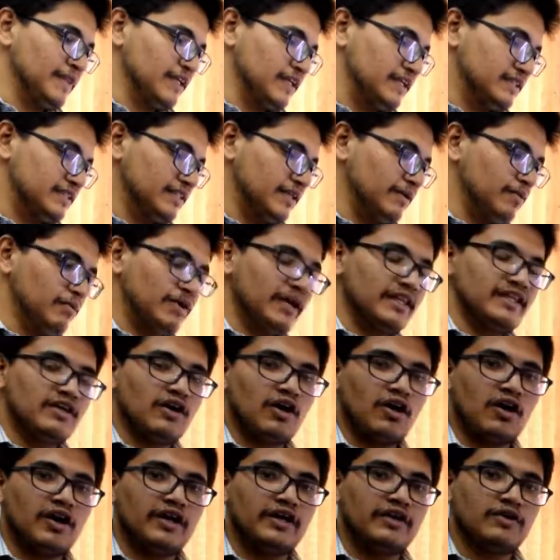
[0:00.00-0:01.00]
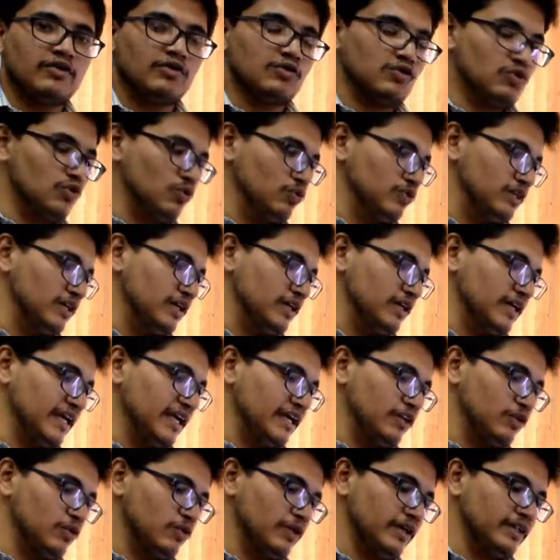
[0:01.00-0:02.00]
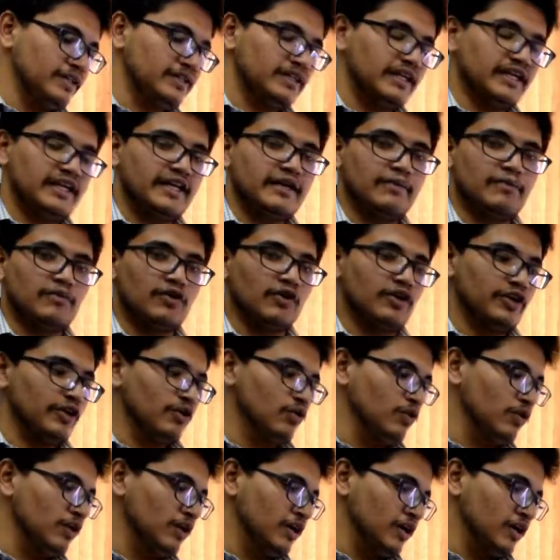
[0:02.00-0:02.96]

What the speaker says: sent by the Arduino to the L29 3D module.